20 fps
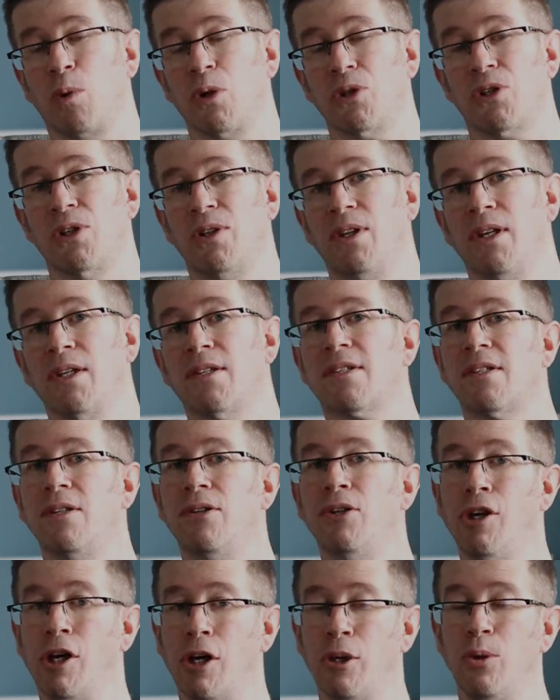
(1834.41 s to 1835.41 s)
watching this,
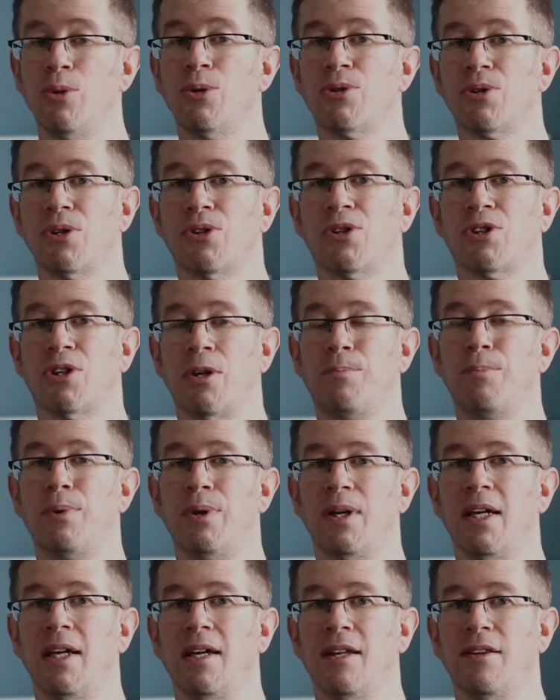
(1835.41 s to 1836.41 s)
knows
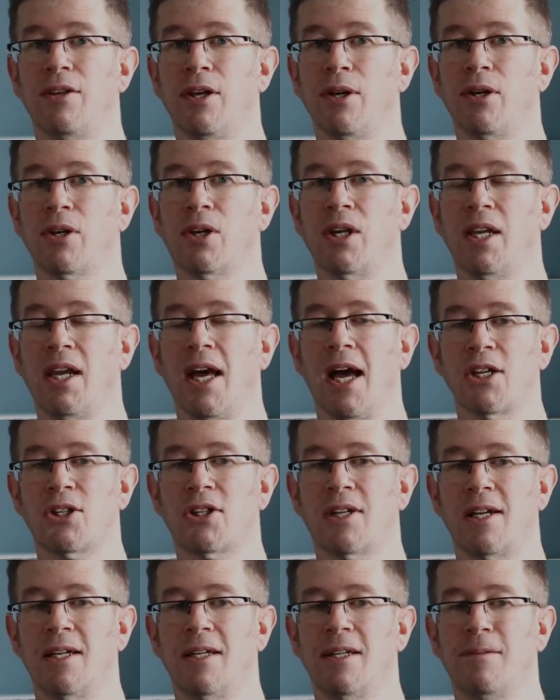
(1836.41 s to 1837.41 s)
somebody that can
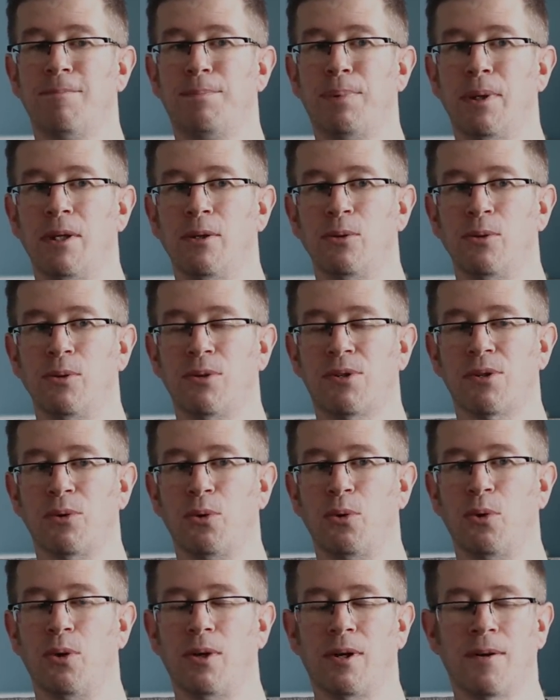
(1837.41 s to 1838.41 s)
actually build
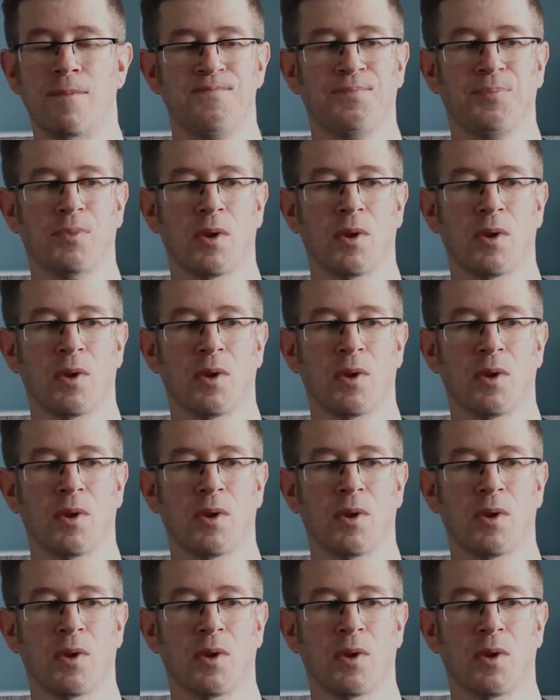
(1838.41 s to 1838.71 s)
or